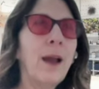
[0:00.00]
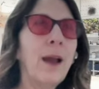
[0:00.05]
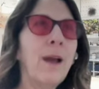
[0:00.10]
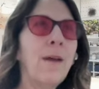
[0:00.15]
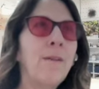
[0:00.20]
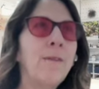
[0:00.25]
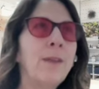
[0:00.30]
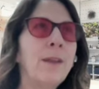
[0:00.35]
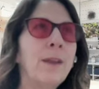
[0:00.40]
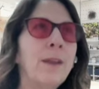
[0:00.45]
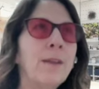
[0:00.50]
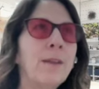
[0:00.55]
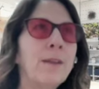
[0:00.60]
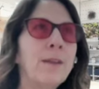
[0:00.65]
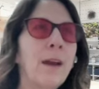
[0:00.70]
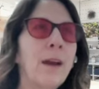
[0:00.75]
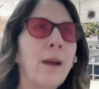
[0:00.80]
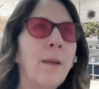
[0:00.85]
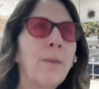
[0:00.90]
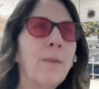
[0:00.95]
have these
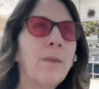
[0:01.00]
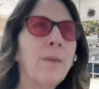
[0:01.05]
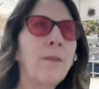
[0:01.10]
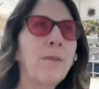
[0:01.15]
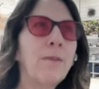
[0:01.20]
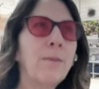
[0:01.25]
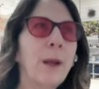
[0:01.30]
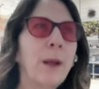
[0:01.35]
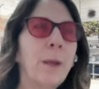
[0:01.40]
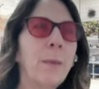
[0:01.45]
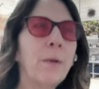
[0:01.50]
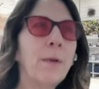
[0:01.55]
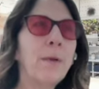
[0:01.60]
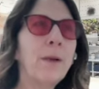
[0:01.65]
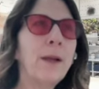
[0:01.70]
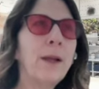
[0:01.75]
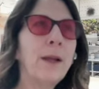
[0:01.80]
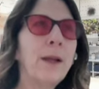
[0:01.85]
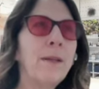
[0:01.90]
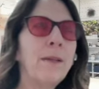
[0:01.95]
types of
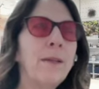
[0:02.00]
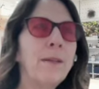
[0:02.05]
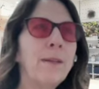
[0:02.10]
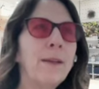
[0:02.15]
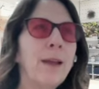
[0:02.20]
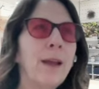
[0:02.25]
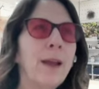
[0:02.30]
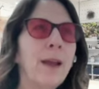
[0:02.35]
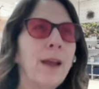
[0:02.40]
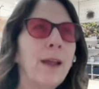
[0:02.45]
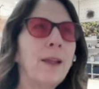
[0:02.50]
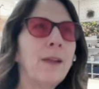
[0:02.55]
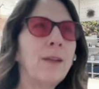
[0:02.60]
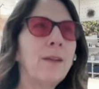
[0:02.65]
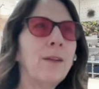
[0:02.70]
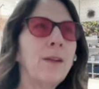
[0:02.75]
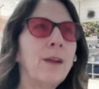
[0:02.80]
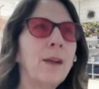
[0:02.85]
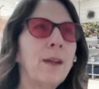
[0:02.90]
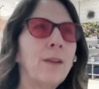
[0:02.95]
memories
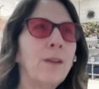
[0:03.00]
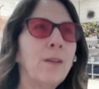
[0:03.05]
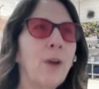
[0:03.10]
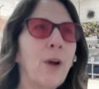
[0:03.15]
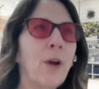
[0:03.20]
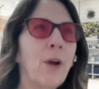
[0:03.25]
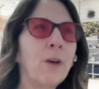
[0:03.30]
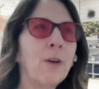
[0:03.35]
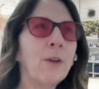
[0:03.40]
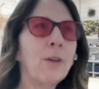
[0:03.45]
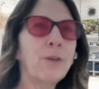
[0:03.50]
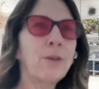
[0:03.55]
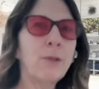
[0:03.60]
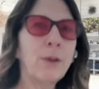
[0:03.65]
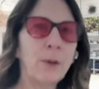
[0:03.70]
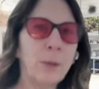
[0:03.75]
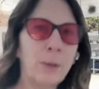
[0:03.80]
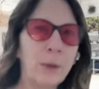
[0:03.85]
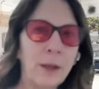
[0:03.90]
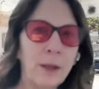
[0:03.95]
and talk
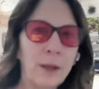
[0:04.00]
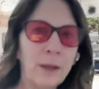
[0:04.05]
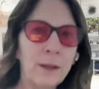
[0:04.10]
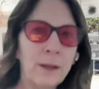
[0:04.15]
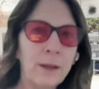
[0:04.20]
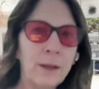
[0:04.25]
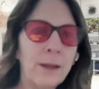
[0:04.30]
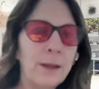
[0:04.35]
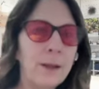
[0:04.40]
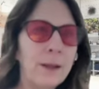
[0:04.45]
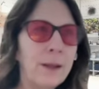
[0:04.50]
through it